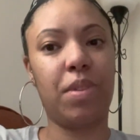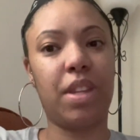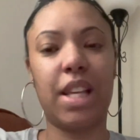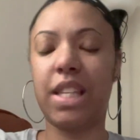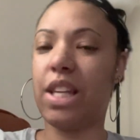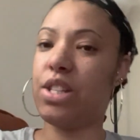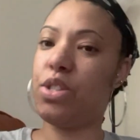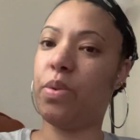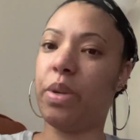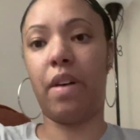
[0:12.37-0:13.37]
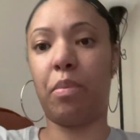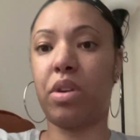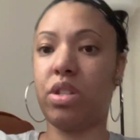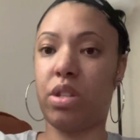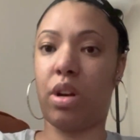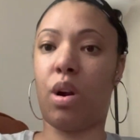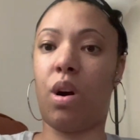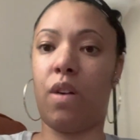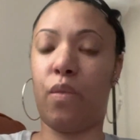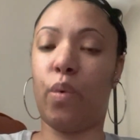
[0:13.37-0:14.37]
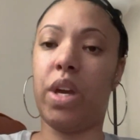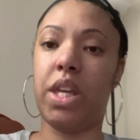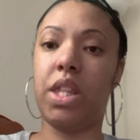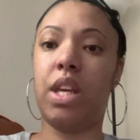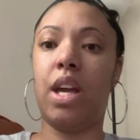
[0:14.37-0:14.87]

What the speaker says: Let's get into it. I'm going to start off with